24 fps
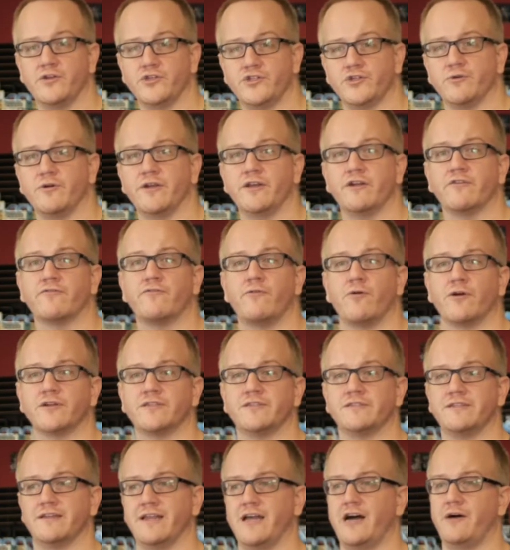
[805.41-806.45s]
join your
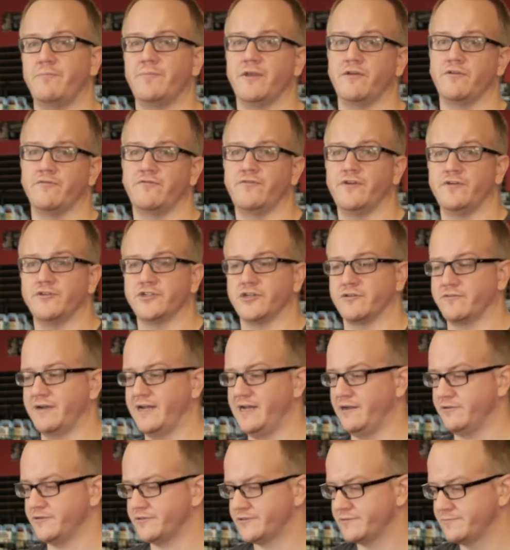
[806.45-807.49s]
forces and help you in future
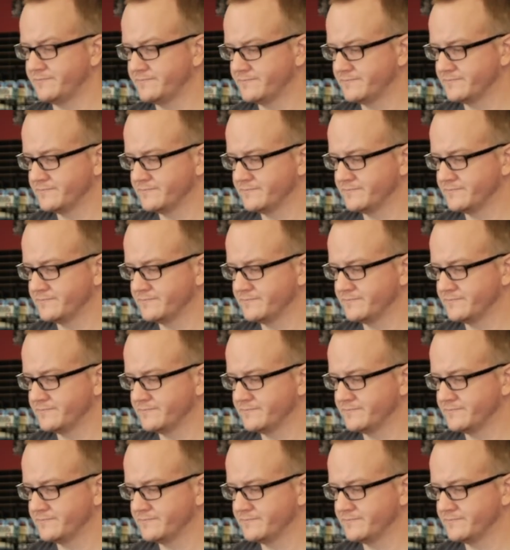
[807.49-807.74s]
rounds.